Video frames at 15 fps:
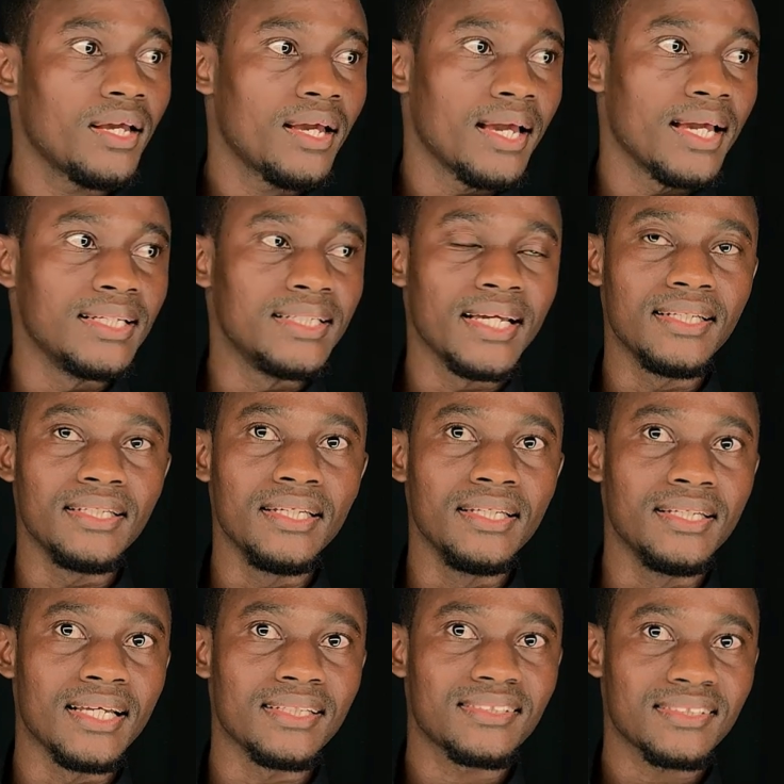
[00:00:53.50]
And then
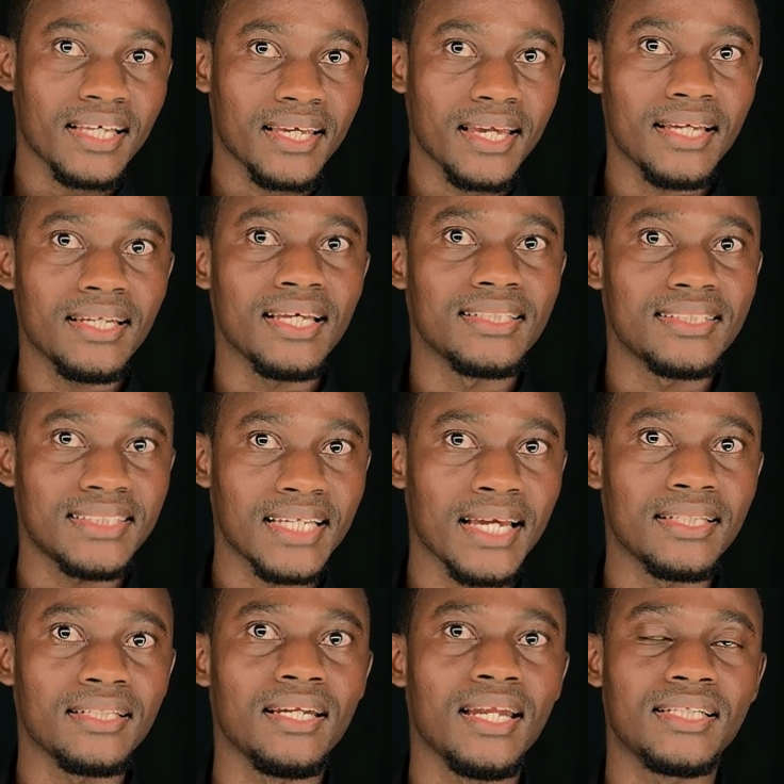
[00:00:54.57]
in the second and
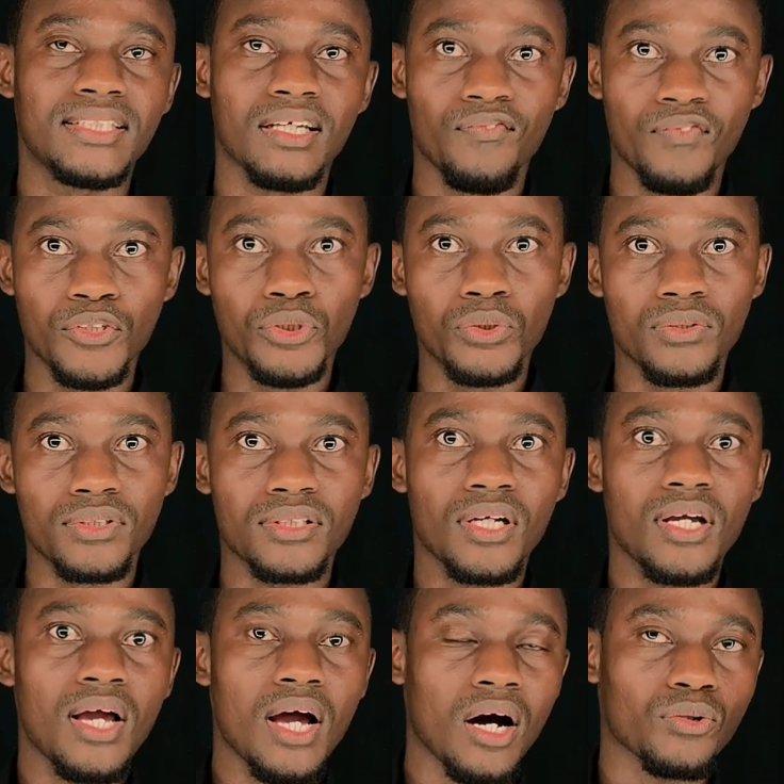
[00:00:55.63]
third lecture videos,
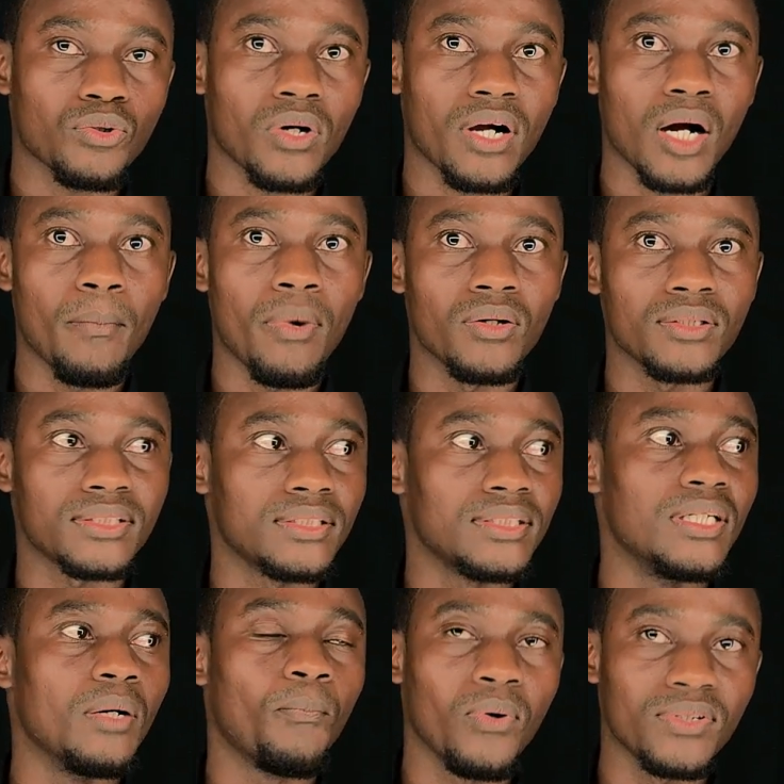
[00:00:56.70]
I'll talk about
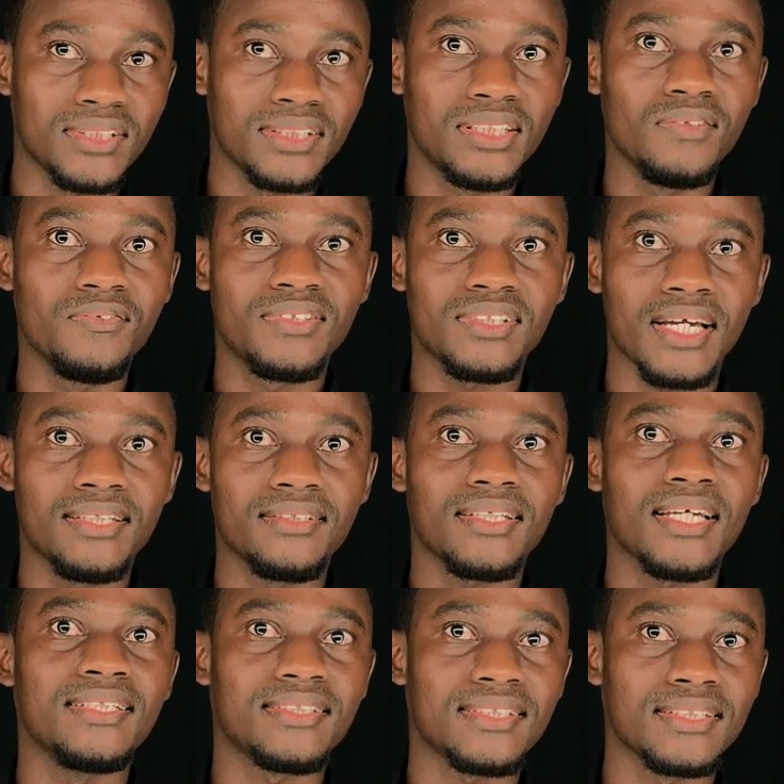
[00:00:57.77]
the positive signs
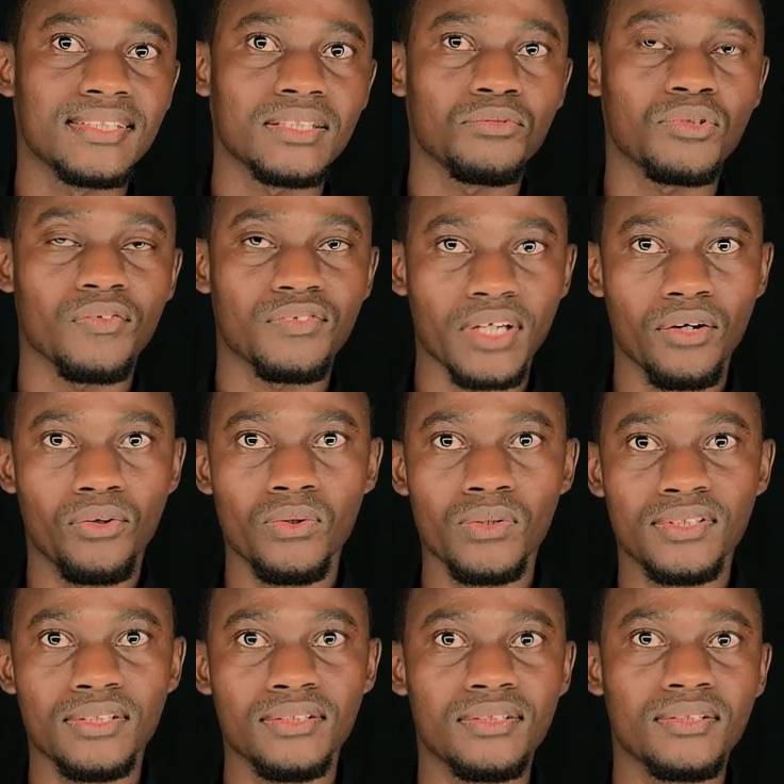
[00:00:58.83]
and symptoms of
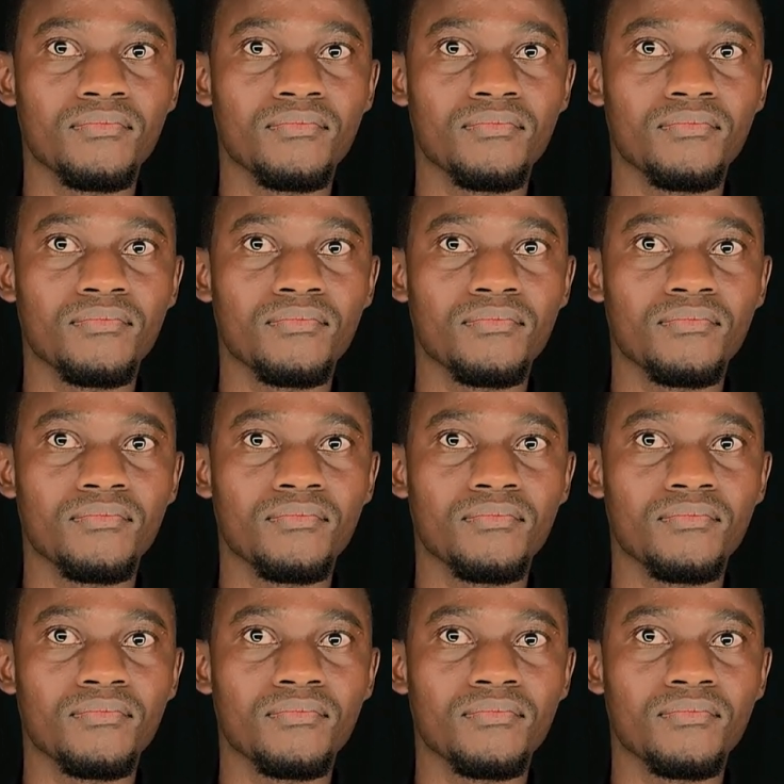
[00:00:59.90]
psychosis.